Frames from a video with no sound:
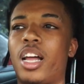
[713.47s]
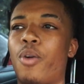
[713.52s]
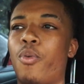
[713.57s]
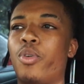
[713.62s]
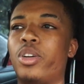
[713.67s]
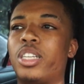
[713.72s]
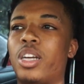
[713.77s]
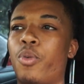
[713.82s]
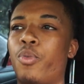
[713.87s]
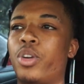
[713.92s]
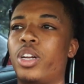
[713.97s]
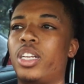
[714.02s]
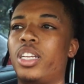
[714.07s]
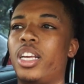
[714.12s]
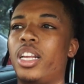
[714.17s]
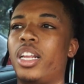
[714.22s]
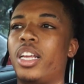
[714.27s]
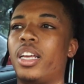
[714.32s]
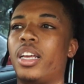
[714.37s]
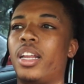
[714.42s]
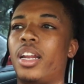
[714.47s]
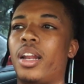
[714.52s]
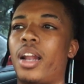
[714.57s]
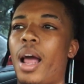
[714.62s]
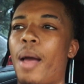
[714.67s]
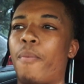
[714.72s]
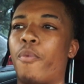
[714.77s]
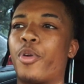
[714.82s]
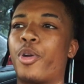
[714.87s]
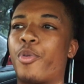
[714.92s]
wish I would have did it, and
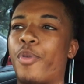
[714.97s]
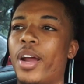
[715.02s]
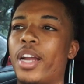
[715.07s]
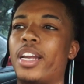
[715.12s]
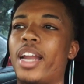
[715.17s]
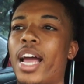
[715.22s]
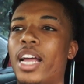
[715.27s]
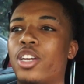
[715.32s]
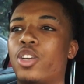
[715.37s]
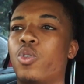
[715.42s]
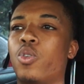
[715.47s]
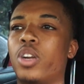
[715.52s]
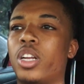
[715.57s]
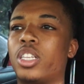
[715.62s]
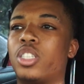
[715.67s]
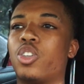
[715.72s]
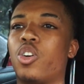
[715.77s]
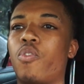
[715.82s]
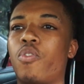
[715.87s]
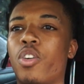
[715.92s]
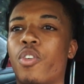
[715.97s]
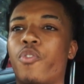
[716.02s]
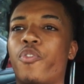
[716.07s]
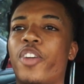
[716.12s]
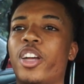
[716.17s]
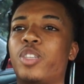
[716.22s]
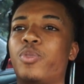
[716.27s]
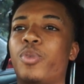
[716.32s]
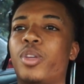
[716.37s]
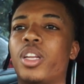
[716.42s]
I regret not doing it. So if you're a
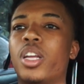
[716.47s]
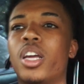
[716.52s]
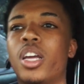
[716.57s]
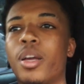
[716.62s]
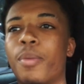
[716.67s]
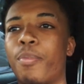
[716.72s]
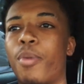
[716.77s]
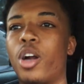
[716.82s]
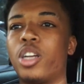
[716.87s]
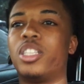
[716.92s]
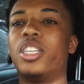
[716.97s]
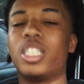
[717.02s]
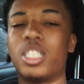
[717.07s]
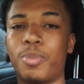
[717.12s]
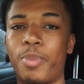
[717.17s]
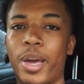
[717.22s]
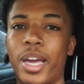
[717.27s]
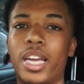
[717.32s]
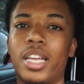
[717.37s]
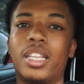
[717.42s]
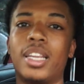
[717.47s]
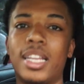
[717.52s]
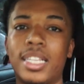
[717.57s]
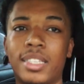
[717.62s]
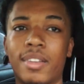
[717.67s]
freshman, participate in these